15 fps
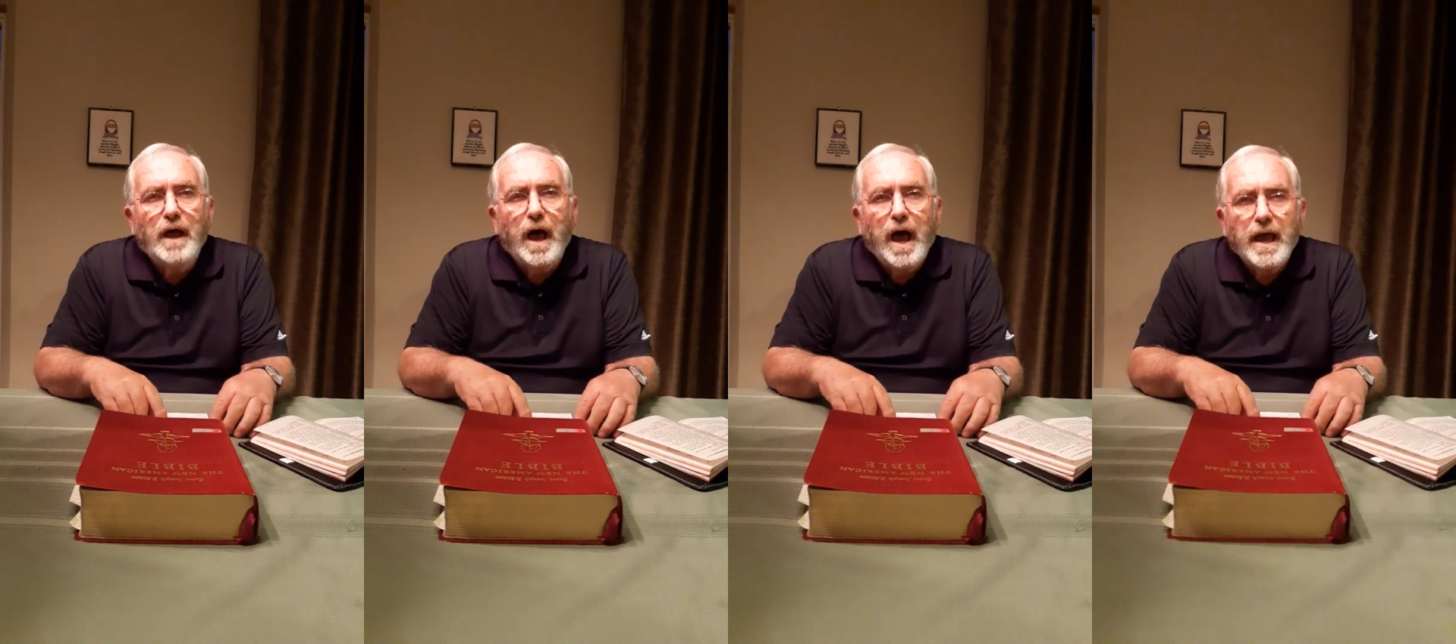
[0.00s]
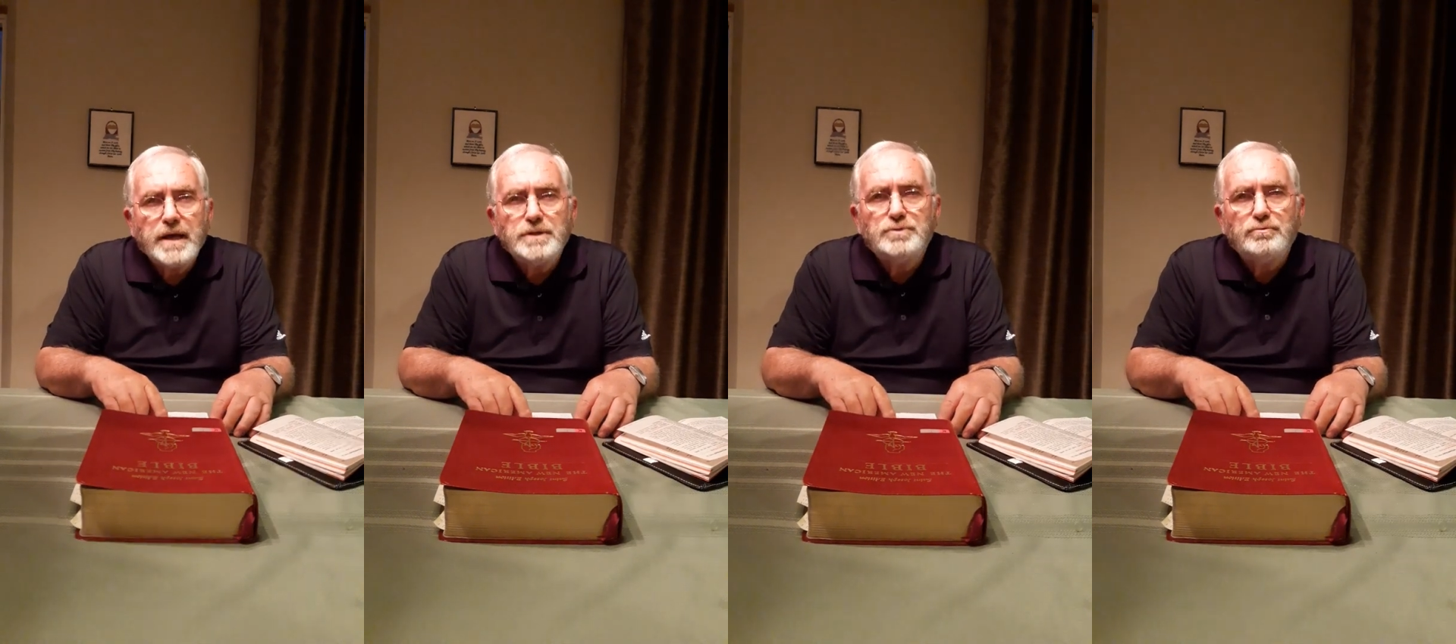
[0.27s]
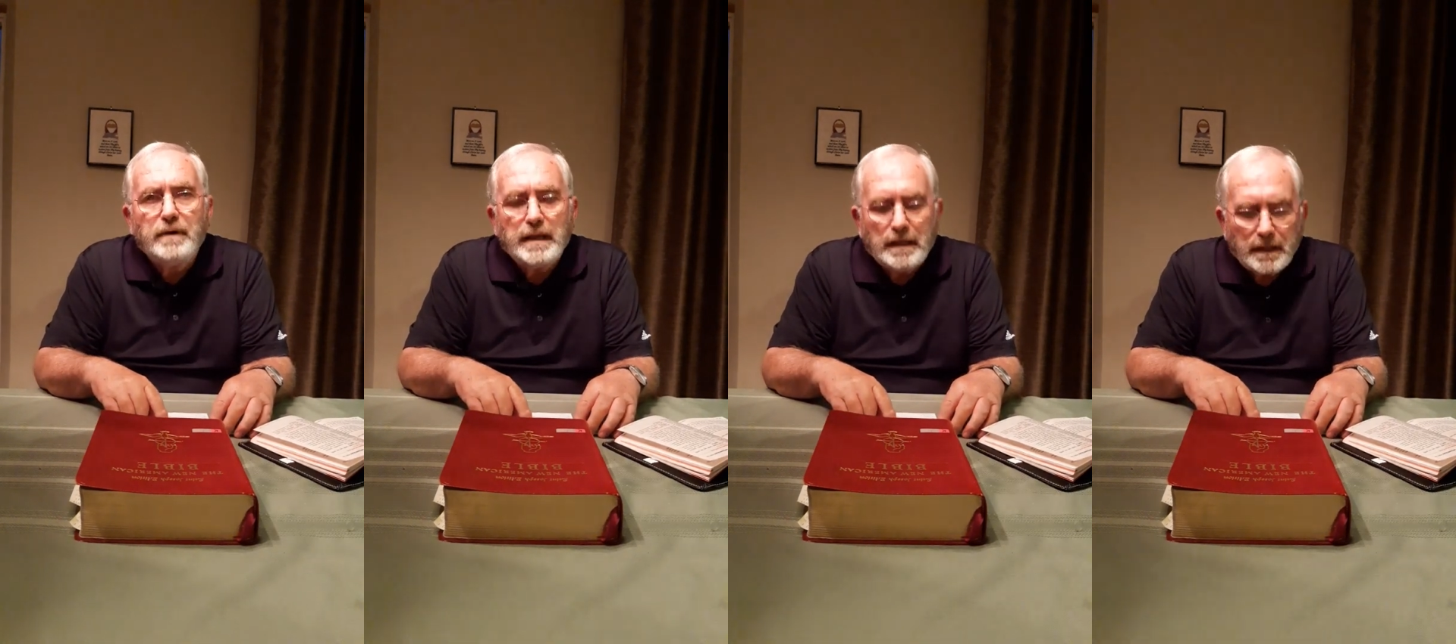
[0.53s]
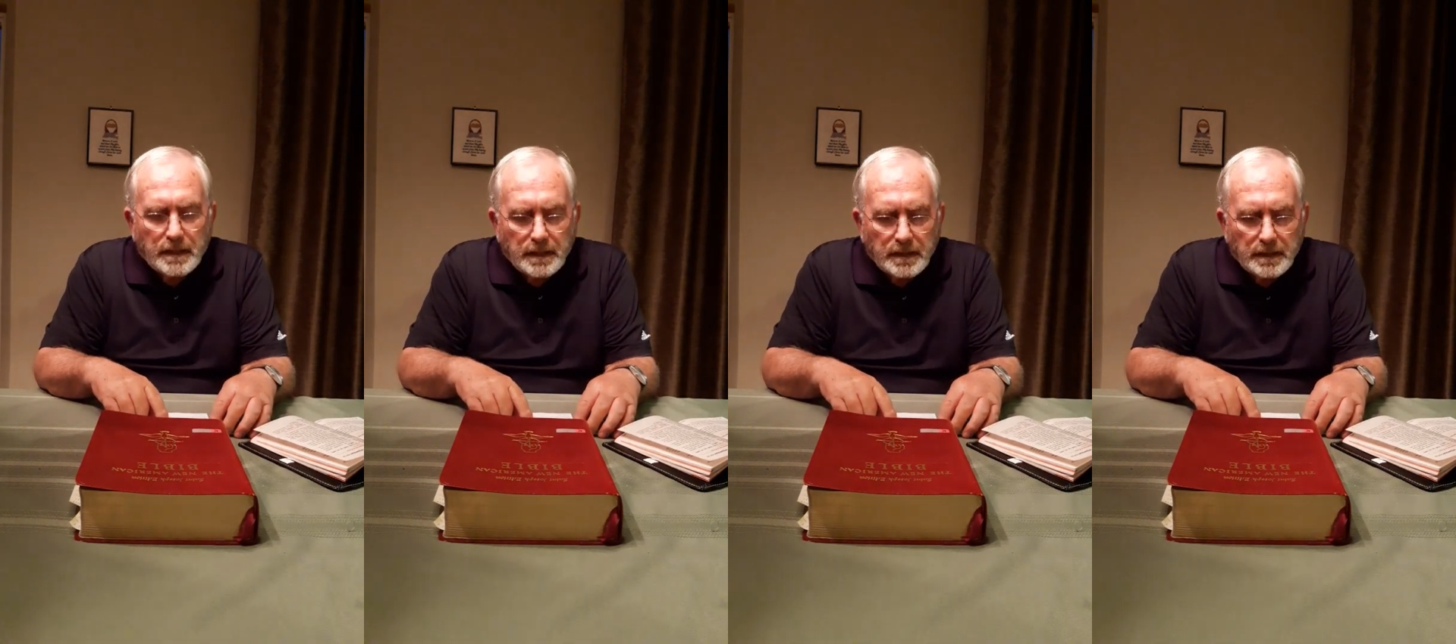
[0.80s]
I drink,
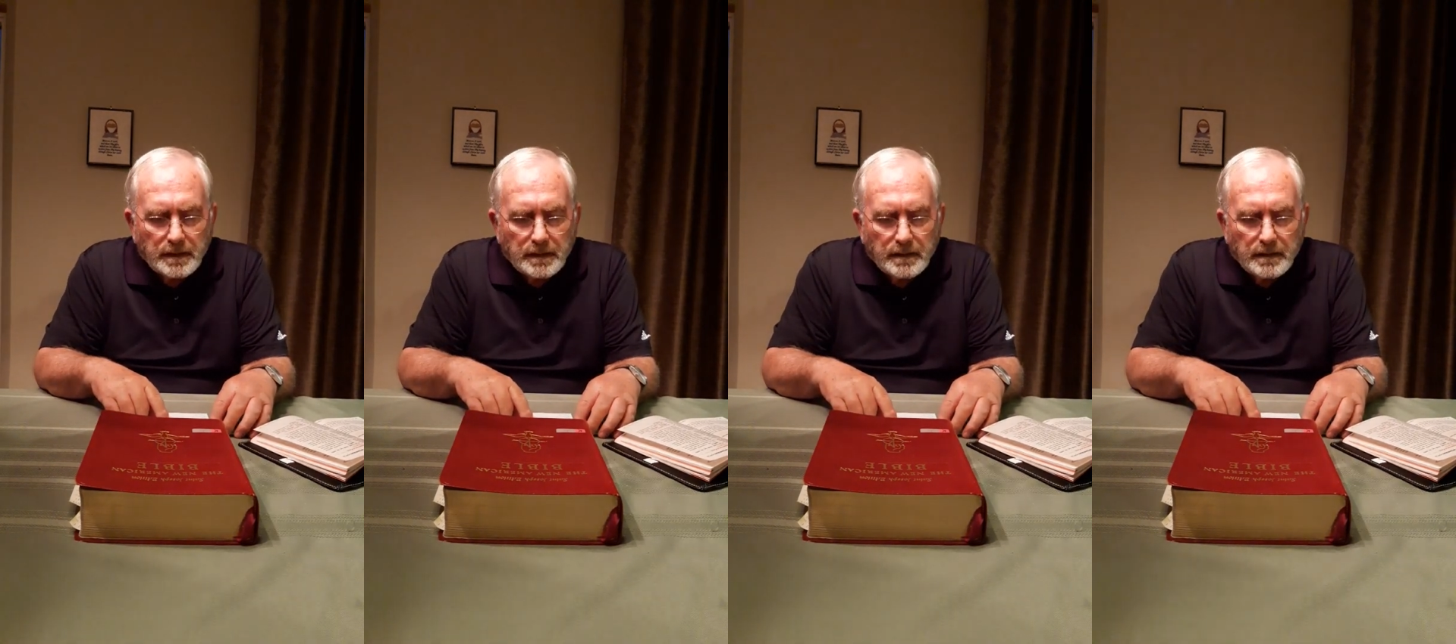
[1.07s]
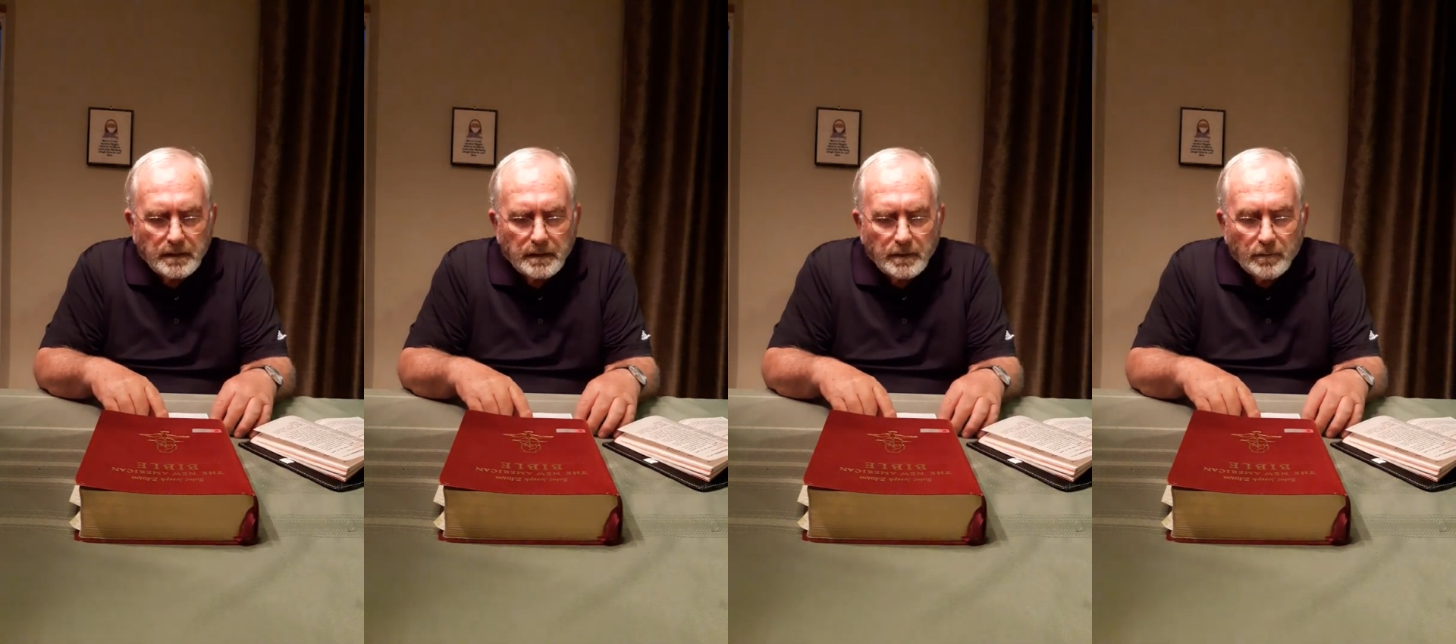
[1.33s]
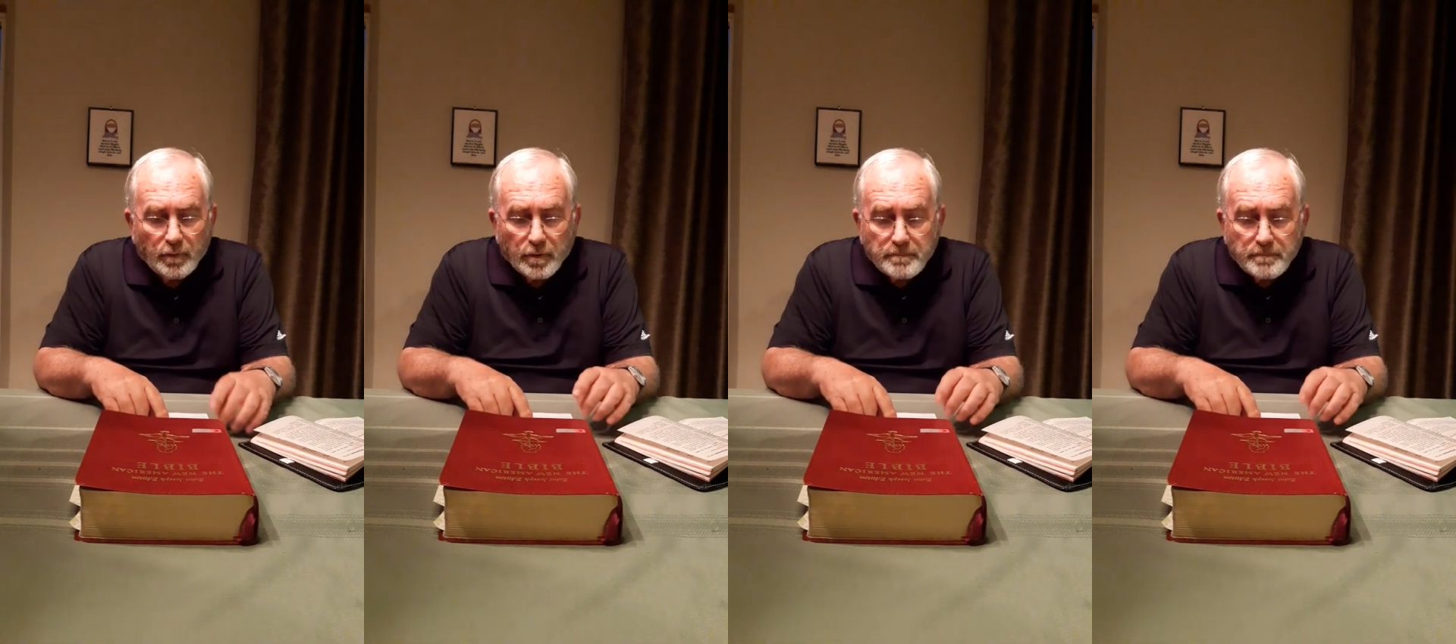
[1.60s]
or